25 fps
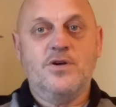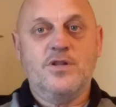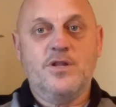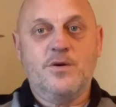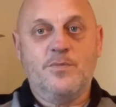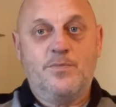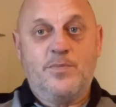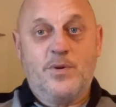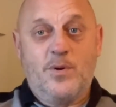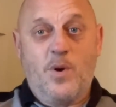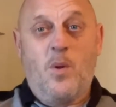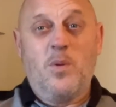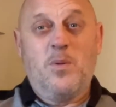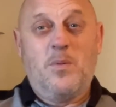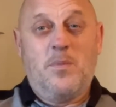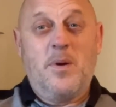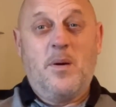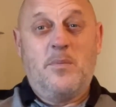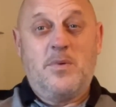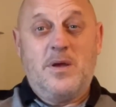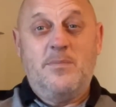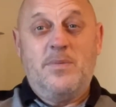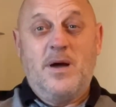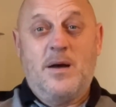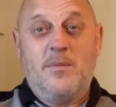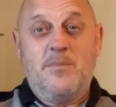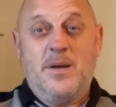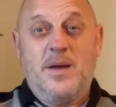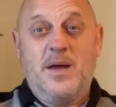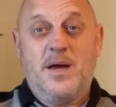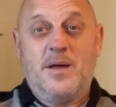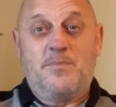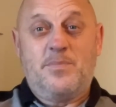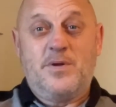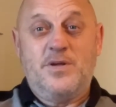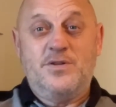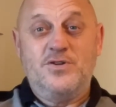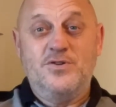they'd probably be a wee bit better
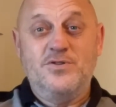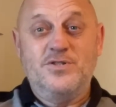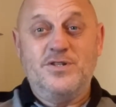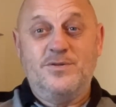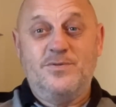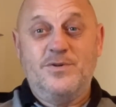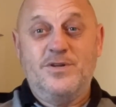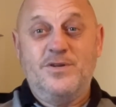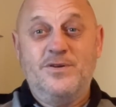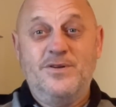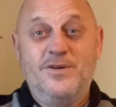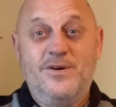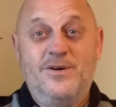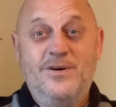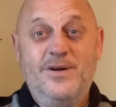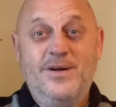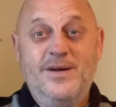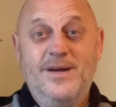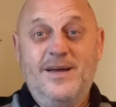produced, you know,